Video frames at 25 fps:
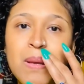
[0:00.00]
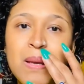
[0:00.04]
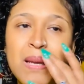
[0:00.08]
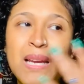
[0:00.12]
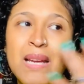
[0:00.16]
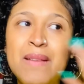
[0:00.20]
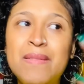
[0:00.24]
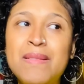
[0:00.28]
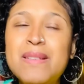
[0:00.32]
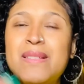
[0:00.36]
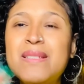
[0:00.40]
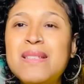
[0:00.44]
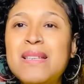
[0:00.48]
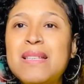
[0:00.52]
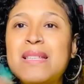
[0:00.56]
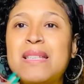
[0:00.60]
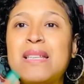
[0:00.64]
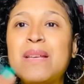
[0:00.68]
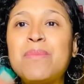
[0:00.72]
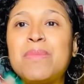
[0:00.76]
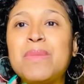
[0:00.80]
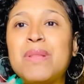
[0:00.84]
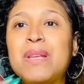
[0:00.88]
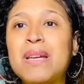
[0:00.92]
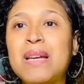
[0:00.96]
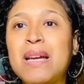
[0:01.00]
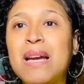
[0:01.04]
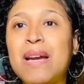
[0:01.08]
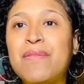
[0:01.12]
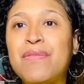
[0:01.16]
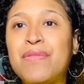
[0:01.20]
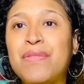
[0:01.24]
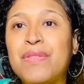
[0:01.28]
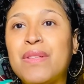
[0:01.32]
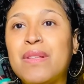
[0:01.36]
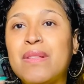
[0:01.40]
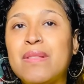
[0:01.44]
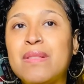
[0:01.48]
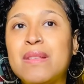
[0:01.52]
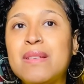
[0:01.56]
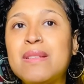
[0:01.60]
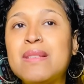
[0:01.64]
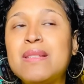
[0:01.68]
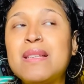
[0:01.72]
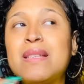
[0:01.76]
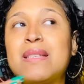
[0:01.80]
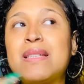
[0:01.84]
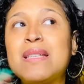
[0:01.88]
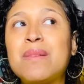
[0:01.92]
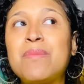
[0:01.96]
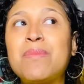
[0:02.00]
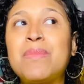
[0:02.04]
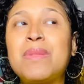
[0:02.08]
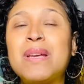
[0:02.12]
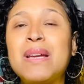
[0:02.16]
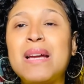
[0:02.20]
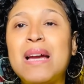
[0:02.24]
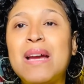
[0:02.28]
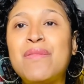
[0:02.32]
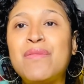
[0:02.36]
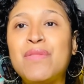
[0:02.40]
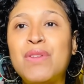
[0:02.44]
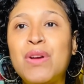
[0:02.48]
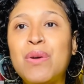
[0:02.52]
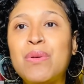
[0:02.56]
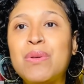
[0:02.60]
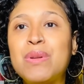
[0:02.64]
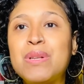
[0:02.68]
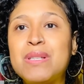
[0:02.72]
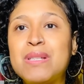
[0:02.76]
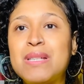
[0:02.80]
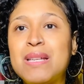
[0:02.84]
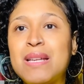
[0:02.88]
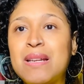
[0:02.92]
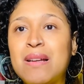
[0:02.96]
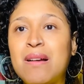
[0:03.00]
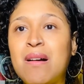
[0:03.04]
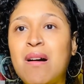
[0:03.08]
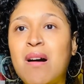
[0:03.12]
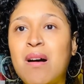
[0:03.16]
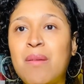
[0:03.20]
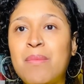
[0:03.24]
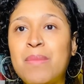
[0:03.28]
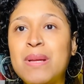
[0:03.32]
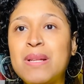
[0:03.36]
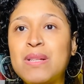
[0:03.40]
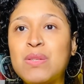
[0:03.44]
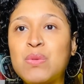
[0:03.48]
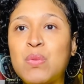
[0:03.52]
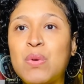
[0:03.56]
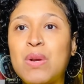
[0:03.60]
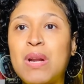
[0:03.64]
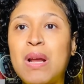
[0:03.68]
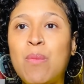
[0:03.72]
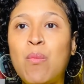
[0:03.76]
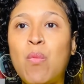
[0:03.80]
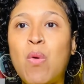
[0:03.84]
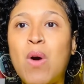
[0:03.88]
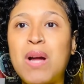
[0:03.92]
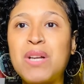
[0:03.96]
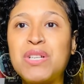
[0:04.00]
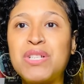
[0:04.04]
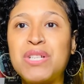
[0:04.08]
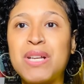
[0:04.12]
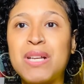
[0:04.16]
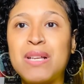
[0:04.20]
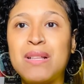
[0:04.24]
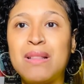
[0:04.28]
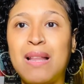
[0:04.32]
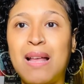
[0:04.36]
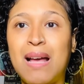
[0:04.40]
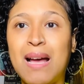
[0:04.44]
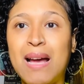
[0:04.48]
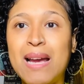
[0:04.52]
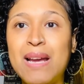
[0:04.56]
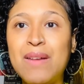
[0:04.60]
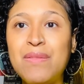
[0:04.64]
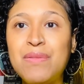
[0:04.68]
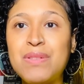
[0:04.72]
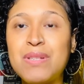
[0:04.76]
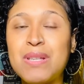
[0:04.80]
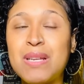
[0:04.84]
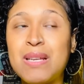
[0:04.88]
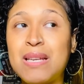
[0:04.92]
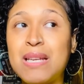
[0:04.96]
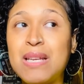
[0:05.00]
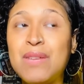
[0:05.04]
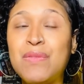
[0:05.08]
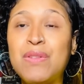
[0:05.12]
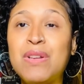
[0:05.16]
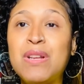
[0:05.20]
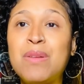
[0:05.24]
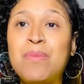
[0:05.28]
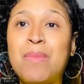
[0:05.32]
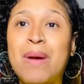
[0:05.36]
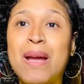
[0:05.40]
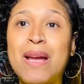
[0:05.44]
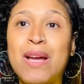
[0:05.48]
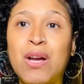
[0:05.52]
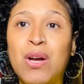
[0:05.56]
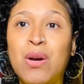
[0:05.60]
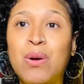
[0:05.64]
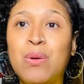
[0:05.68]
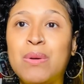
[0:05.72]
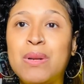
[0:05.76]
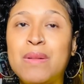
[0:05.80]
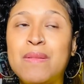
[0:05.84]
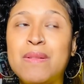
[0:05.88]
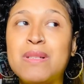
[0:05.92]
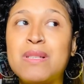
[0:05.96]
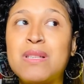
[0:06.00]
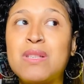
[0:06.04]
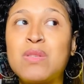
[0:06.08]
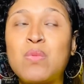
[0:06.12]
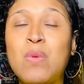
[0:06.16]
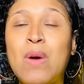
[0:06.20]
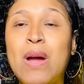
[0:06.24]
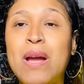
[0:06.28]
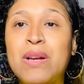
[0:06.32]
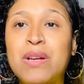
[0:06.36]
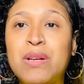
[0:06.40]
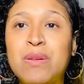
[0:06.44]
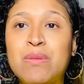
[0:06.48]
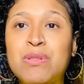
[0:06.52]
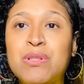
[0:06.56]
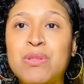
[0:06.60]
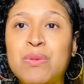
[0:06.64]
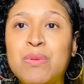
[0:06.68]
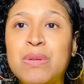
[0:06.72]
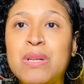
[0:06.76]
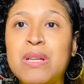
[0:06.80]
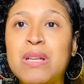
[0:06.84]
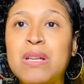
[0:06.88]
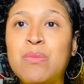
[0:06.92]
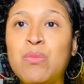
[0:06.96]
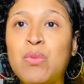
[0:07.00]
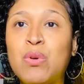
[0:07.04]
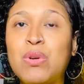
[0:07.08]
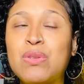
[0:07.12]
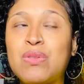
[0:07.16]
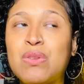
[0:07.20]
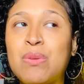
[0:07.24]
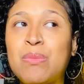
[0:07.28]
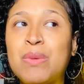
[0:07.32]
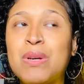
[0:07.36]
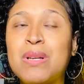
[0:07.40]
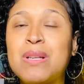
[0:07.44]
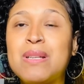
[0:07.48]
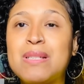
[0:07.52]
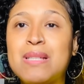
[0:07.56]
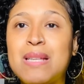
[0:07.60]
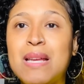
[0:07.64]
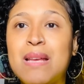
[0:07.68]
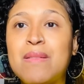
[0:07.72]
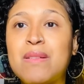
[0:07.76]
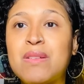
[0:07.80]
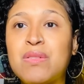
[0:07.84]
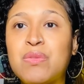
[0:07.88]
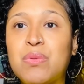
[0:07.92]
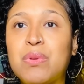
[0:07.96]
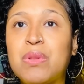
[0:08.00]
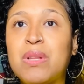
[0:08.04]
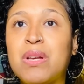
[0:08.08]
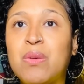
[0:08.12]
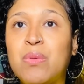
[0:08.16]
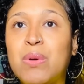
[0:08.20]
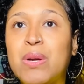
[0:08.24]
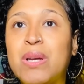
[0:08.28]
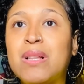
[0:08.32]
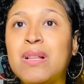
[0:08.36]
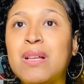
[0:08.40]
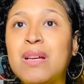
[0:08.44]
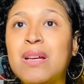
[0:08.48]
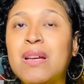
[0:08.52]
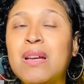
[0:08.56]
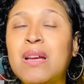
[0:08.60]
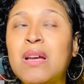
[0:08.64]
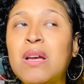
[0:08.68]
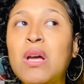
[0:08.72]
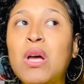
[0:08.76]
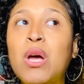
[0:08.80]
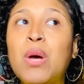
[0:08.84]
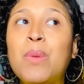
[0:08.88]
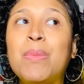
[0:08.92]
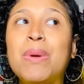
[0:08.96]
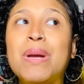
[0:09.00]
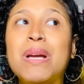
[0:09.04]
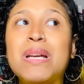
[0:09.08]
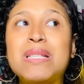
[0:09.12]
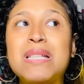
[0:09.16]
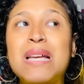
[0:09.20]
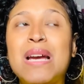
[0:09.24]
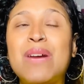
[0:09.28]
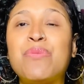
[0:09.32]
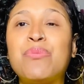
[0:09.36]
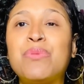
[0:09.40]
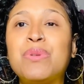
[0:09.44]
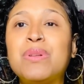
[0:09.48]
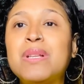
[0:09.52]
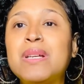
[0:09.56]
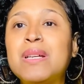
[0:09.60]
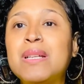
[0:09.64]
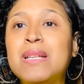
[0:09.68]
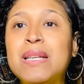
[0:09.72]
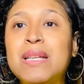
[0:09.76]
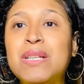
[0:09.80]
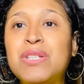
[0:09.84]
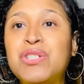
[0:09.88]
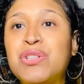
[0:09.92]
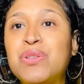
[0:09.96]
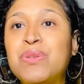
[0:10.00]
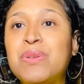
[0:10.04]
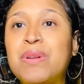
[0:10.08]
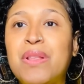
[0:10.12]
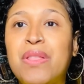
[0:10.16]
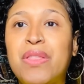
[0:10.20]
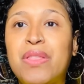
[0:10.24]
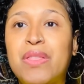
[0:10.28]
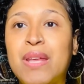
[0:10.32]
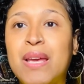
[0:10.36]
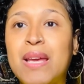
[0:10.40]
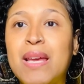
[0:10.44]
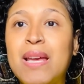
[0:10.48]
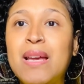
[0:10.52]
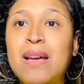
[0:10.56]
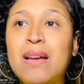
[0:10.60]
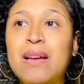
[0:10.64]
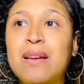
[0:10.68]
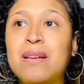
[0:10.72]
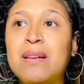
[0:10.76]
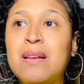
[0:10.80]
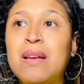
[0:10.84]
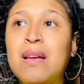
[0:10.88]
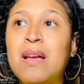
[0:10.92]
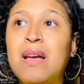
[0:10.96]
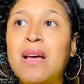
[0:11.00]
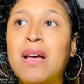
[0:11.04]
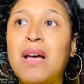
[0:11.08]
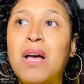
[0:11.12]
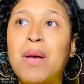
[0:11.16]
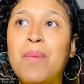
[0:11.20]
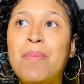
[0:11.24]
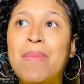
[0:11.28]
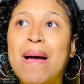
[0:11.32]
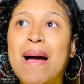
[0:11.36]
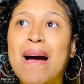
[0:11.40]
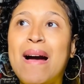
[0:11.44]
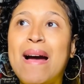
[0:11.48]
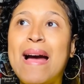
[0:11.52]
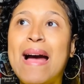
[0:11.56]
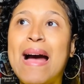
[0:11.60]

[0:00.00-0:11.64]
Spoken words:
and this is something I've noticed in comments when I'm watching lives and even in my own, and this is why I don't do it anymore. So I'm going to say this really quickly because I really need you to think about